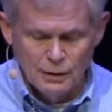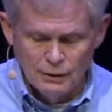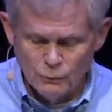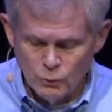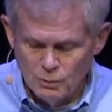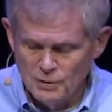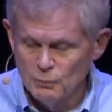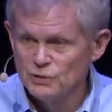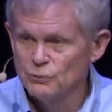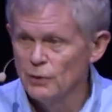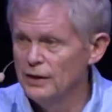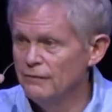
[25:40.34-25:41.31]
The woman
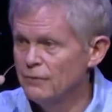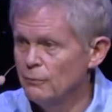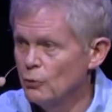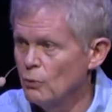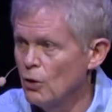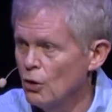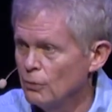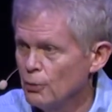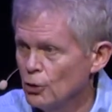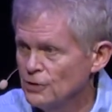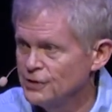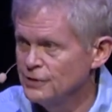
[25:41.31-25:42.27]
was running from the wrong
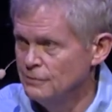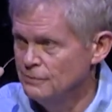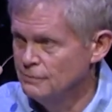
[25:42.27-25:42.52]
person.